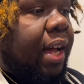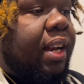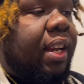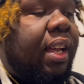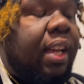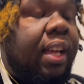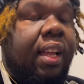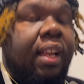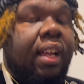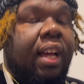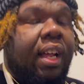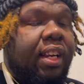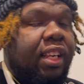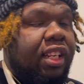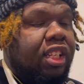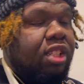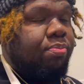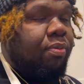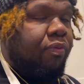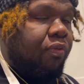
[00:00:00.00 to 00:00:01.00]
did I did
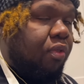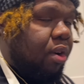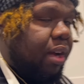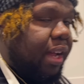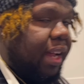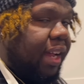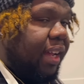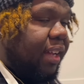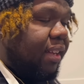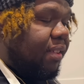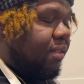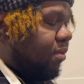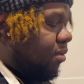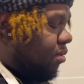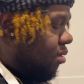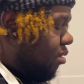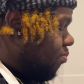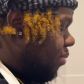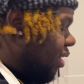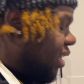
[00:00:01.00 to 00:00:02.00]
this beforehand
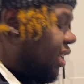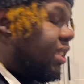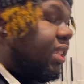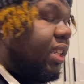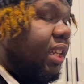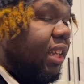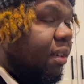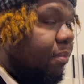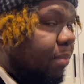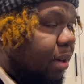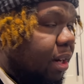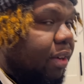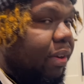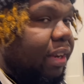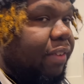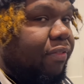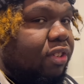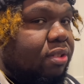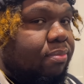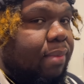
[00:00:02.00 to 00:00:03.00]
because it needed to
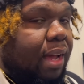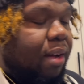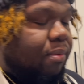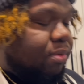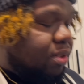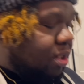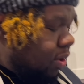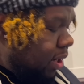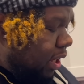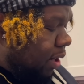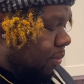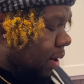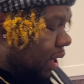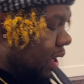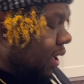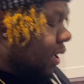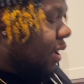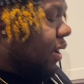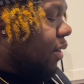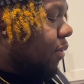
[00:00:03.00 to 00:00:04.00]
marinate for some hours. So anyway,
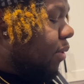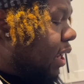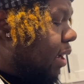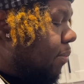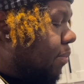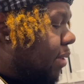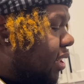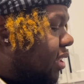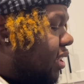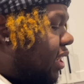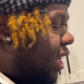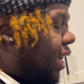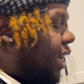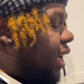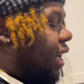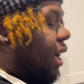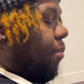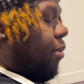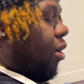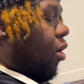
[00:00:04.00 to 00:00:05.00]
with that being
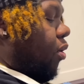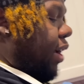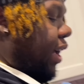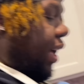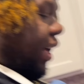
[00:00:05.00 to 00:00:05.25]
said, I'm going to go